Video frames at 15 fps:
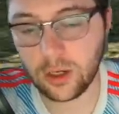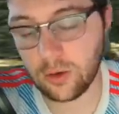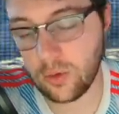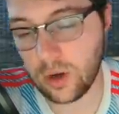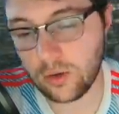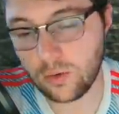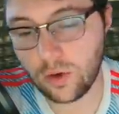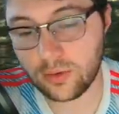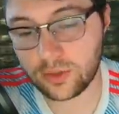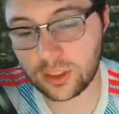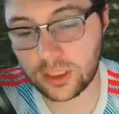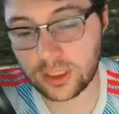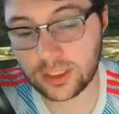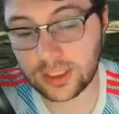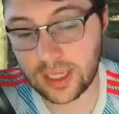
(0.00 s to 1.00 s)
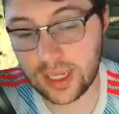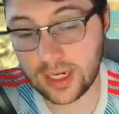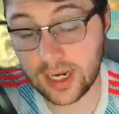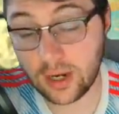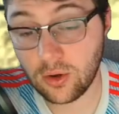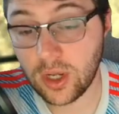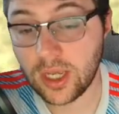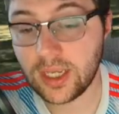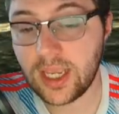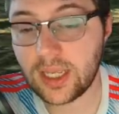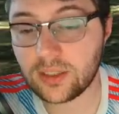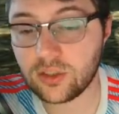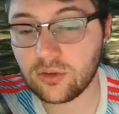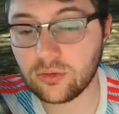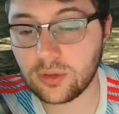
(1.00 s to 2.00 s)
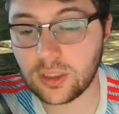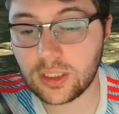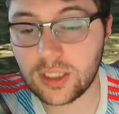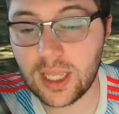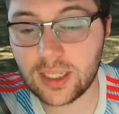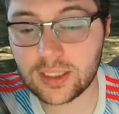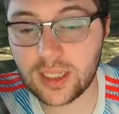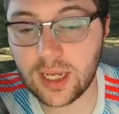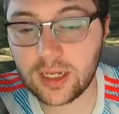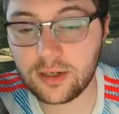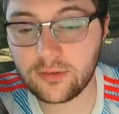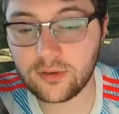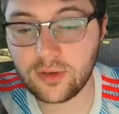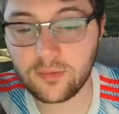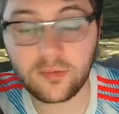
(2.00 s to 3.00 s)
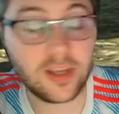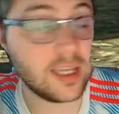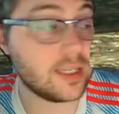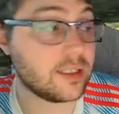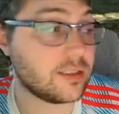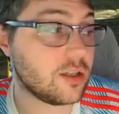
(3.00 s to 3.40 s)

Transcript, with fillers: what what was I gonna say now? Yeah, so that's kind of the thing.